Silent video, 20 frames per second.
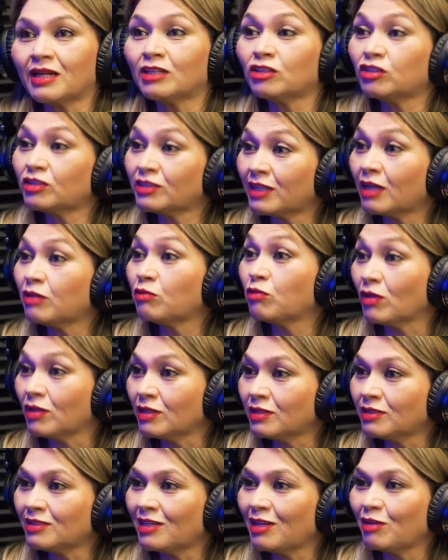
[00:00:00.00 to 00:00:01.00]
understand real
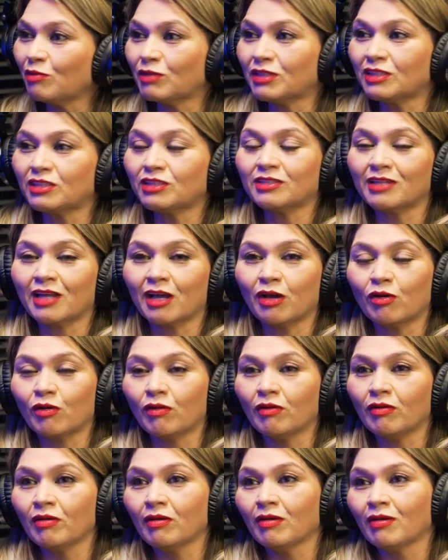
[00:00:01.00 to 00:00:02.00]
estate, which
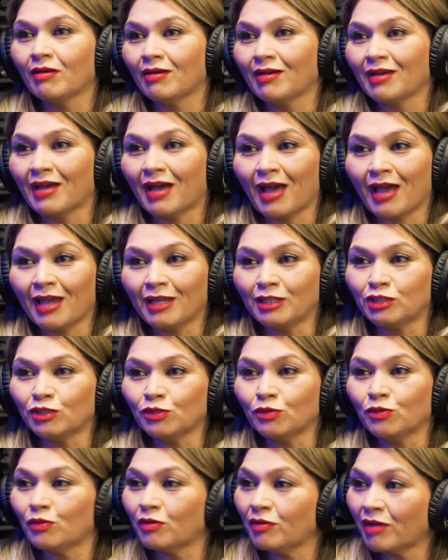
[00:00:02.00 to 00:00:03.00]
now I
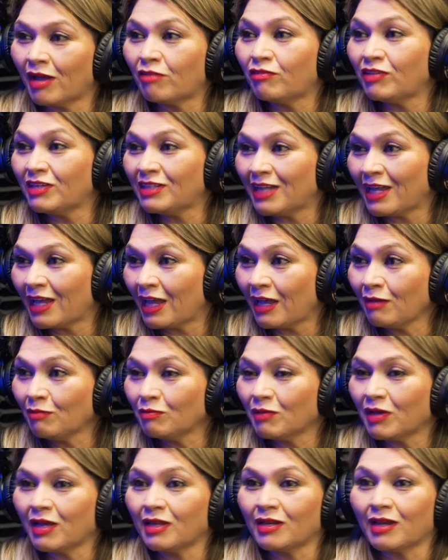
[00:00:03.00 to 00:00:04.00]
do every day,
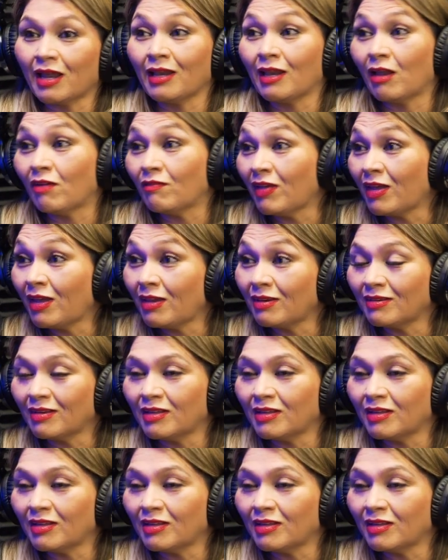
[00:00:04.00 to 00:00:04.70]
and I love it.